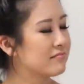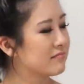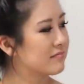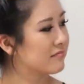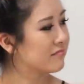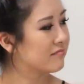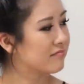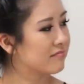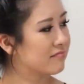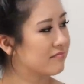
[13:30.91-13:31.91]

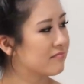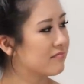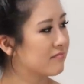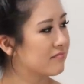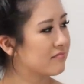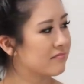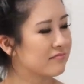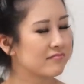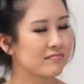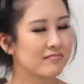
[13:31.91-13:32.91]

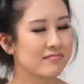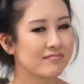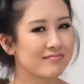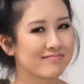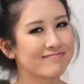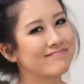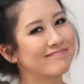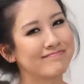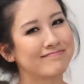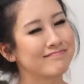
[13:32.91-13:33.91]

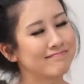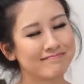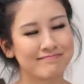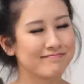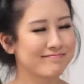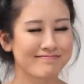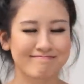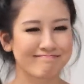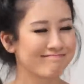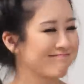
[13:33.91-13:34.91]

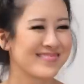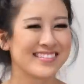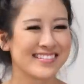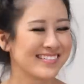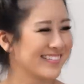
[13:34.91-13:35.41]
This person isn't speaking.